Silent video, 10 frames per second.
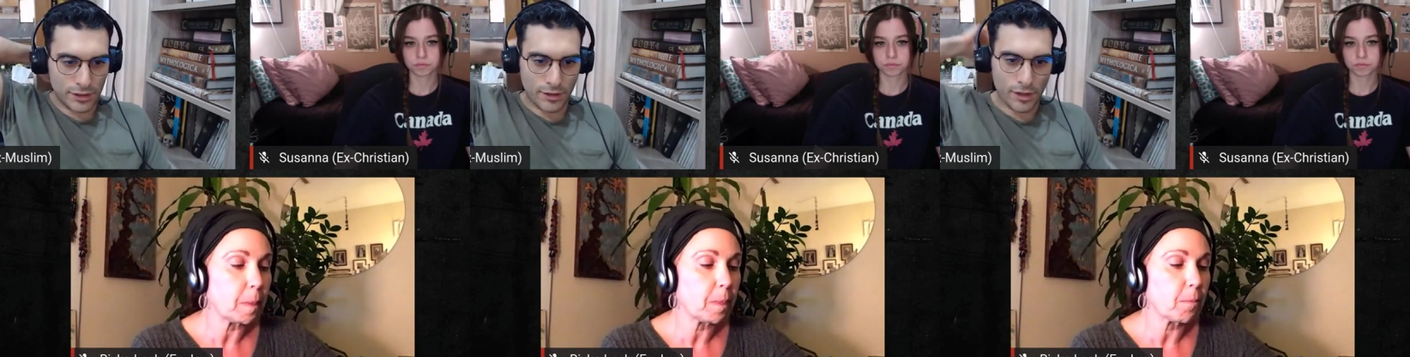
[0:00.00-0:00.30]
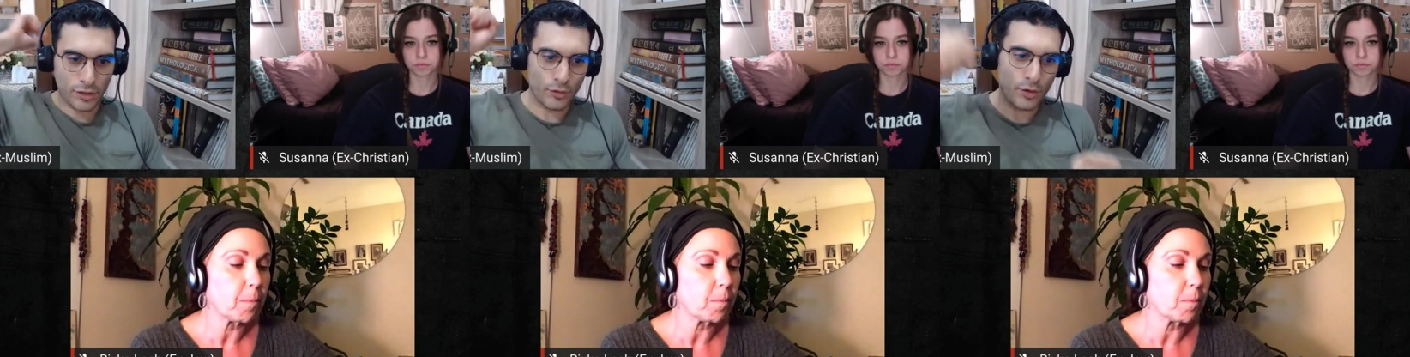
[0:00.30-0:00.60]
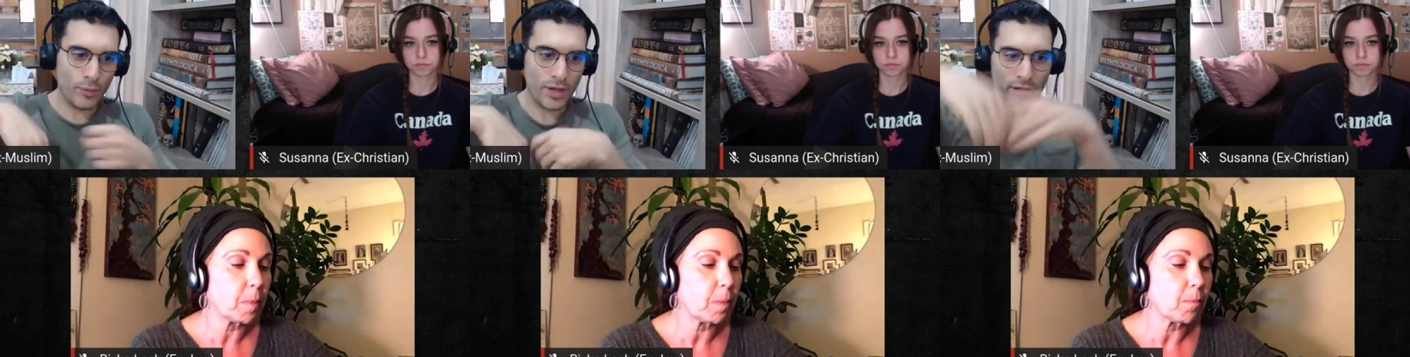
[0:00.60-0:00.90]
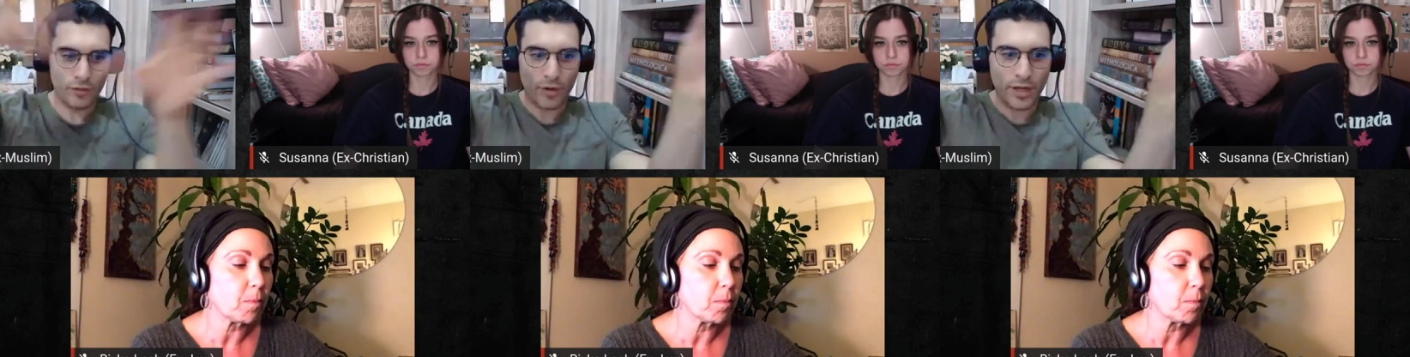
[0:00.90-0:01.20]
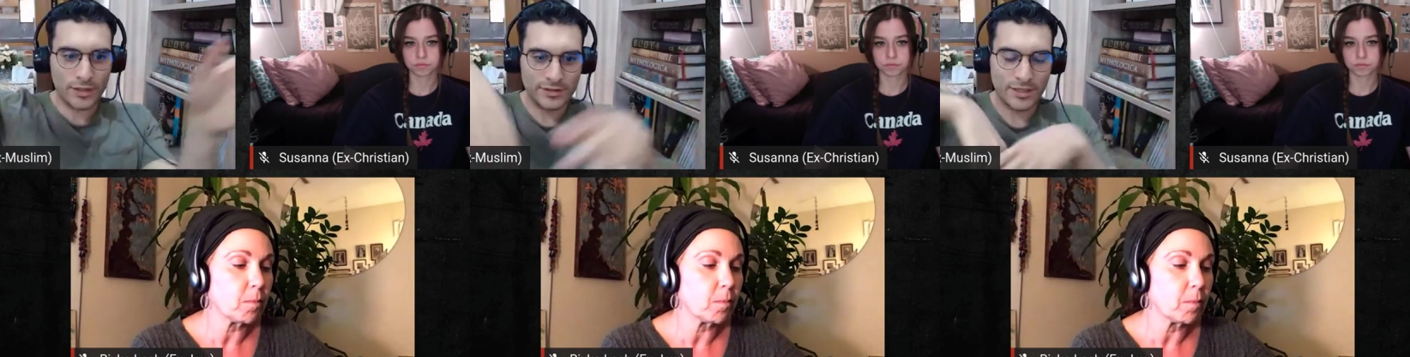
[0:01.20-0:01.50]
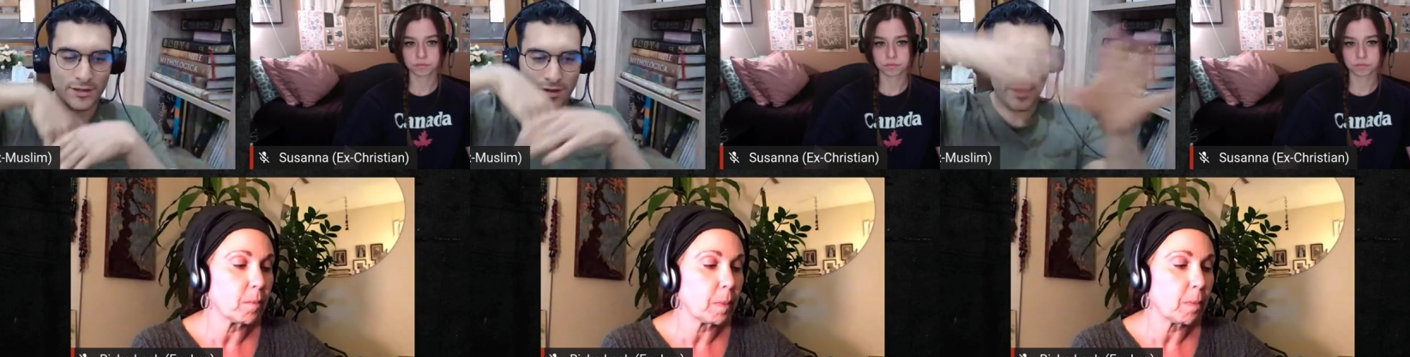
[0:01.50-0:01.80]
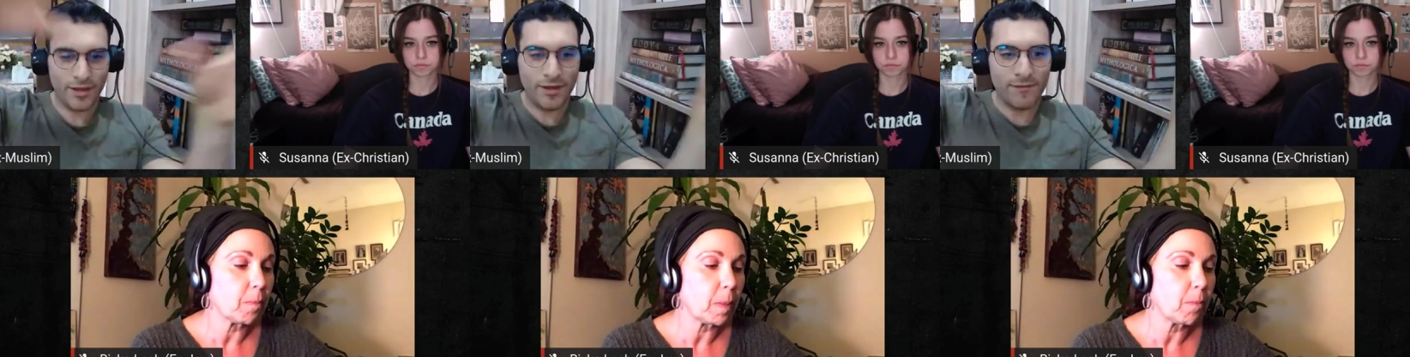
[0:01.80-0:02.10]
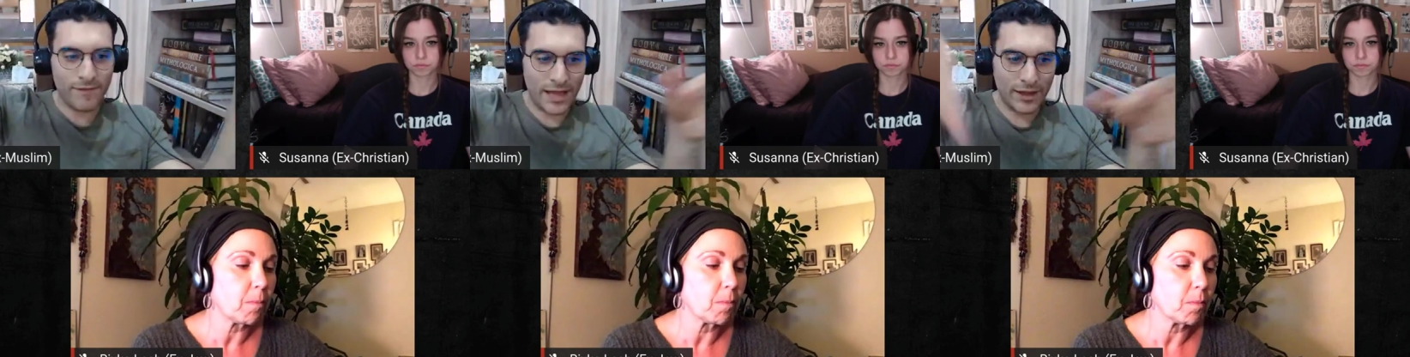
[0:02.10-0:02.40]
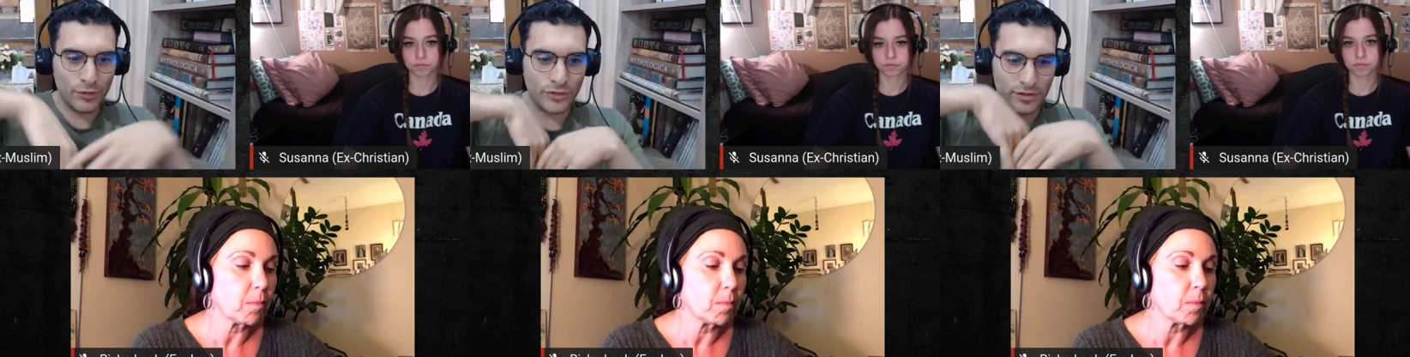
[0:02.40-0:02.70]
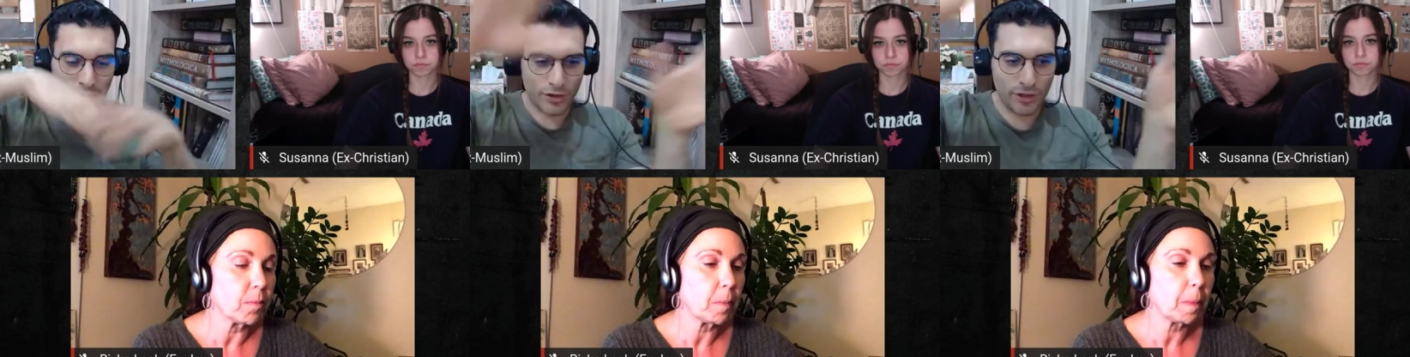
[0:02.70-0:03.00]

Speaker 1: sudden they throw away the rights and the values that the